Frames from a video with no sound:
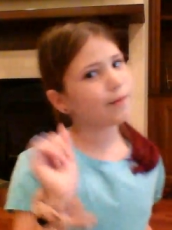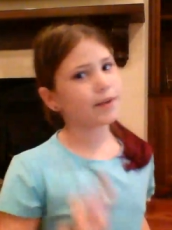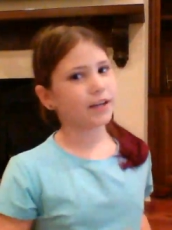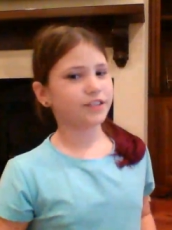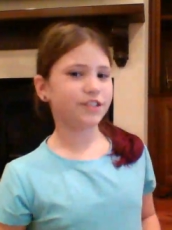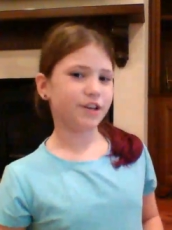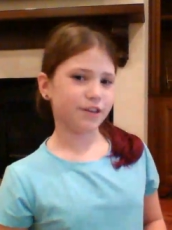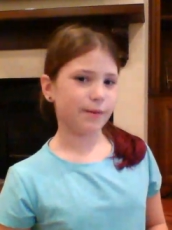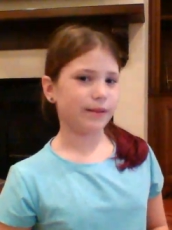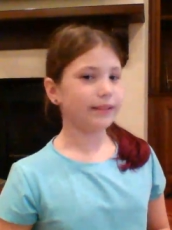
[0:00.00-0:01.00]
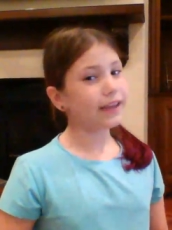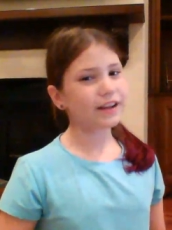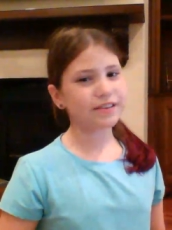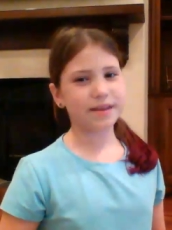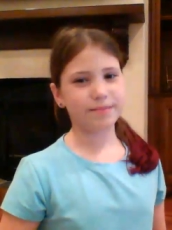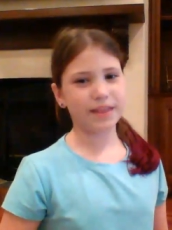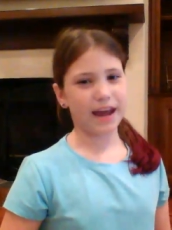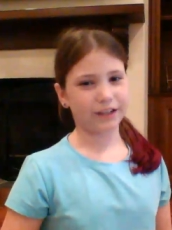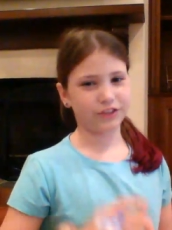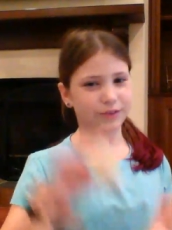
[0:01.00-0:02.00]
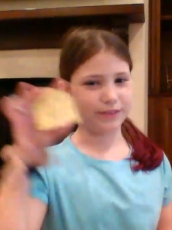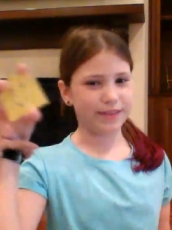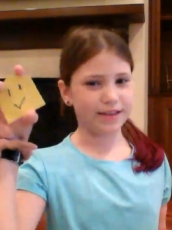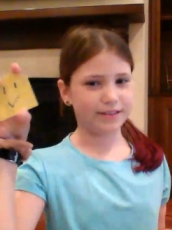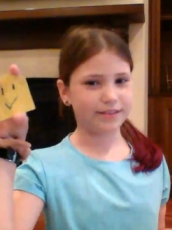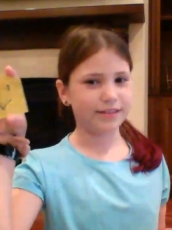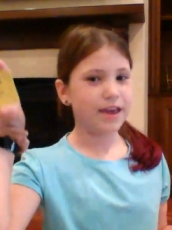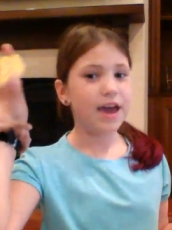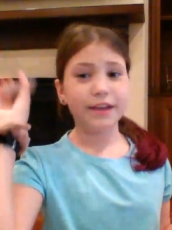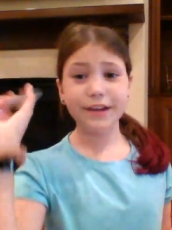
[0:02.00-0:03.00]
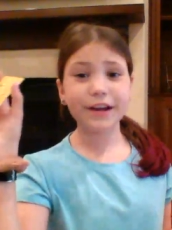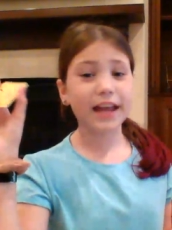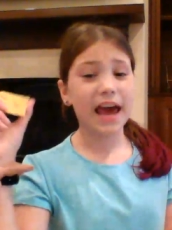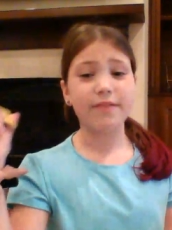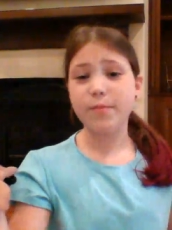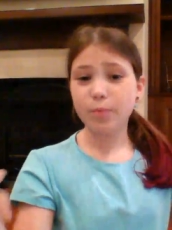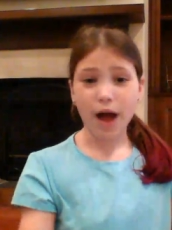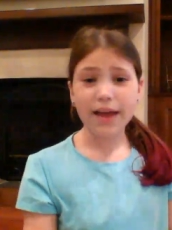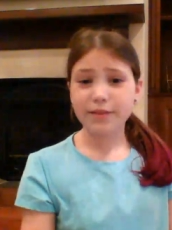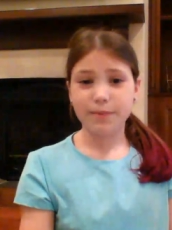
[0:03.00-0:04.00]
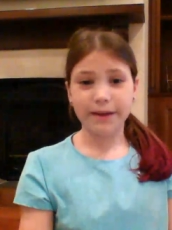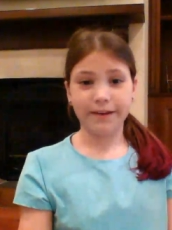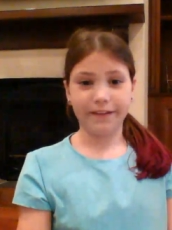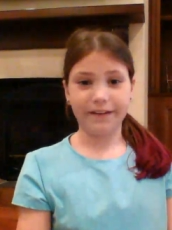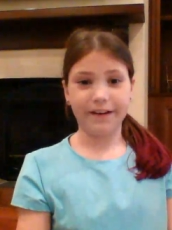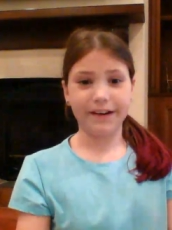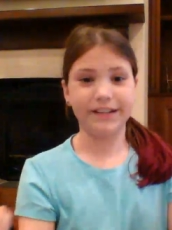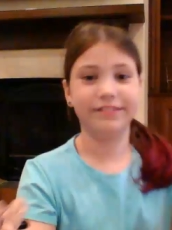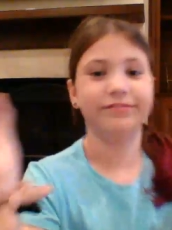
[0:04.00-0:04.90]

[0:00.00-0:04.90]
I'm going to show you a little something extra with this. You're going to have a prize picker card